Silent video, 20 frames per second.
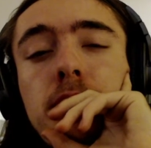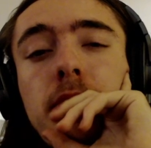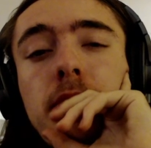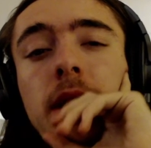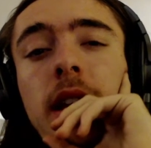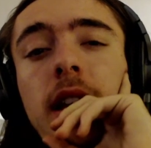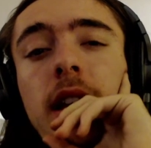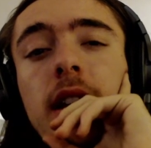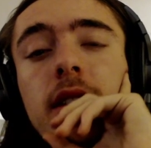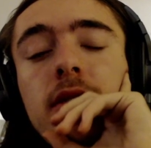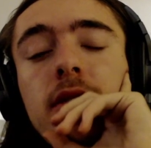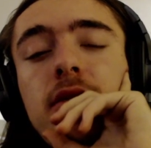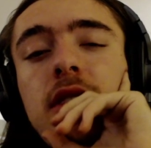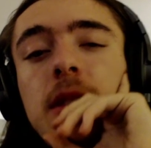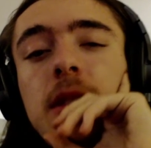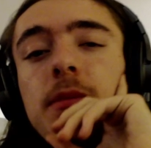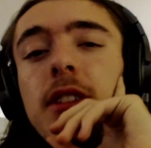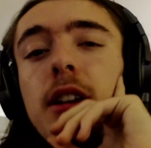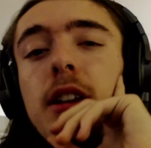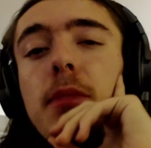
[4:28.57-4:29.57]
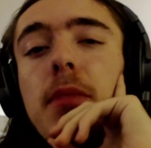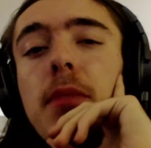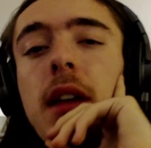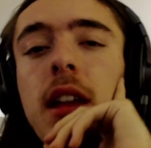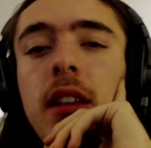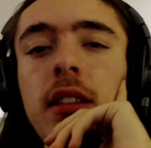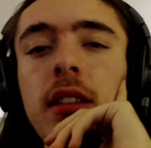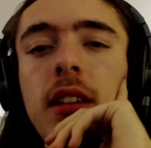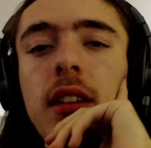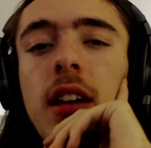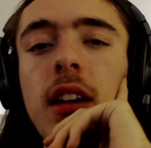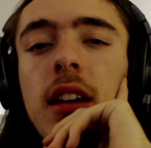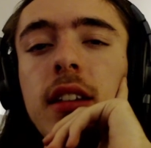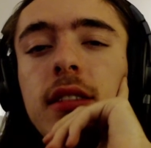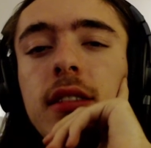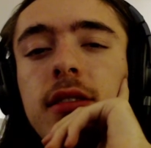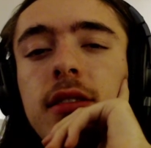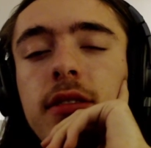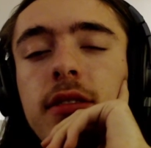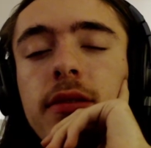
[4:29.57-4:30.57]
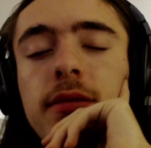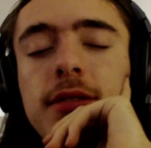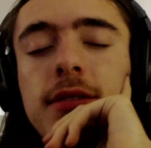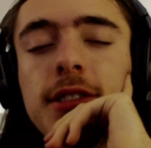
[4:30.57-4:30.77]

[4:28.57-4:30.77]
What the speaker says: But yeah, it just seems like a pain in the ass.